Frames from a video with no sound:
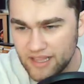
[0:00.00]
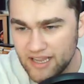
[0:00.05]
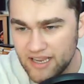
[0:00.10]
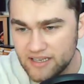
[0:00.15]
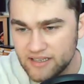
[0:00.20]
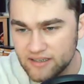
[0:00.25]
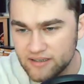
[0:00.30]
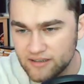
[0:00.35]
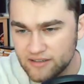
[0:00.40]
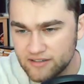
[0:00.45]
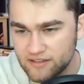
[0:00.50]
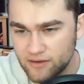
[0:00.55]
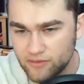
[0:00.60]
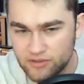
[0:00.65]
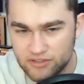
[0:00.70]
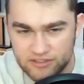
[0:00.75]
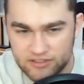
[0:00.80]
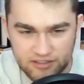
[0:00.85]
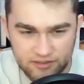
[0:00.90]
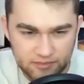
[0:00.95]
It does not.
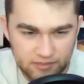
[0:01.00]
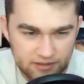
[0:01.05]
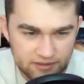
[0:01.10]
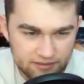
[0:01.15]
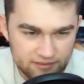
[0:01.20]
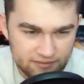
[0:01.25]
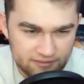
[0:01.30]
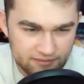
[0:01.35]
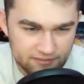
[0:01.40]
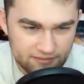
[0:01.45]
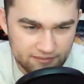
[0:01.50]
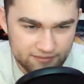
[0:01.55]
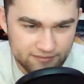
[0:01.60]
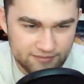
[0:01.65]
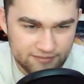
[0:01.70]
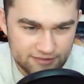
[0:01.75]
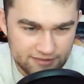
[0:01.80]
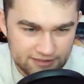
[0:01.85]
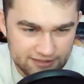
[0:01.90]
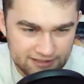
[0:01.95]
What does this mean?
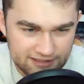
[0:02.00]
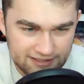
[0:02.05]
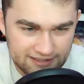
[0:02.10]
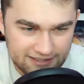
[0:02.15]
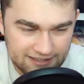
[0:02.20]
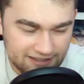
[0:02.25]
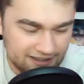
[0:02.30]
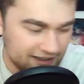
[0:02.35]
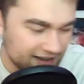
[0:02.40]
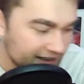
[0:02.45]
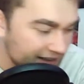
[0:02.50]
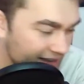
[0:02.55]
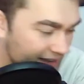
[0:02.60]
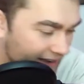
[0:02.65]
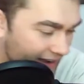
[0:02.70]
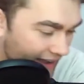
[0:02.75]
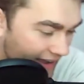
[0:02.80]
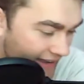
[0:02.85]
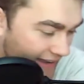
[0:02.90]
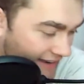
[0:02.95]

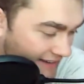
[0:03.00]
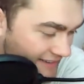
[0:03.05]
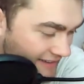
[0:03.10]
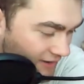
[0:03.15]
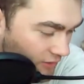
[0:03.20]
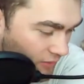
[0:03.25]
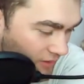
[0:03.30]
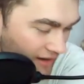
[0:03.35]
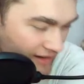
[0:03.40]
Okay, I can't tell